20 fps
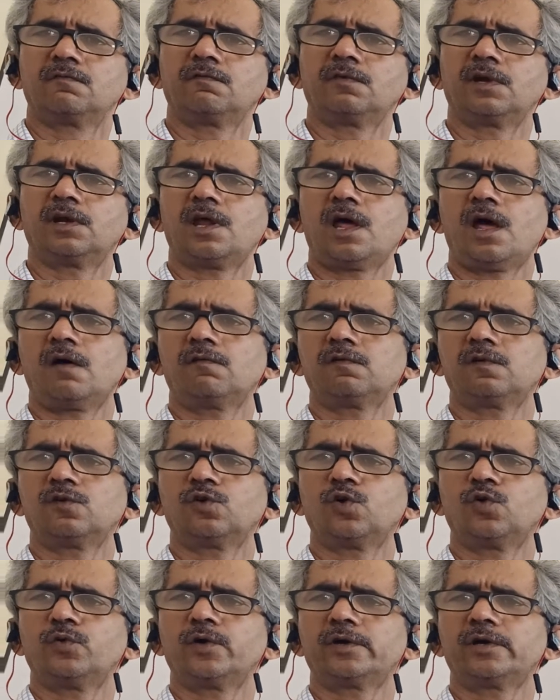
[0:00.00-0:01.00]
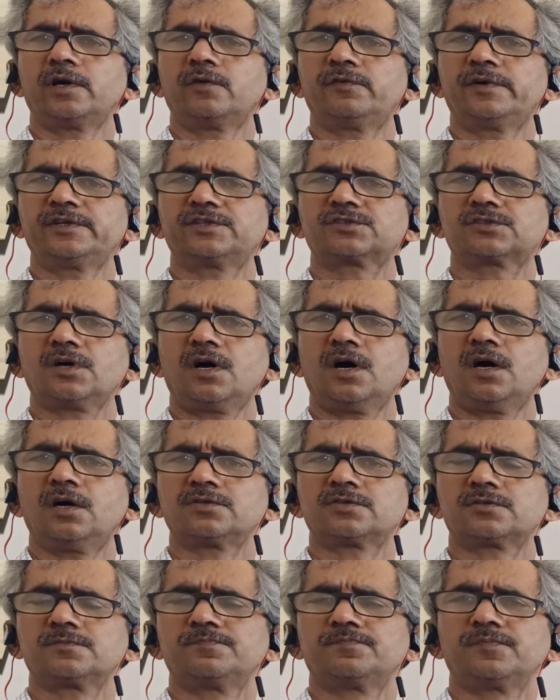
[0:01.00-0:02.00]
will have lower average cost.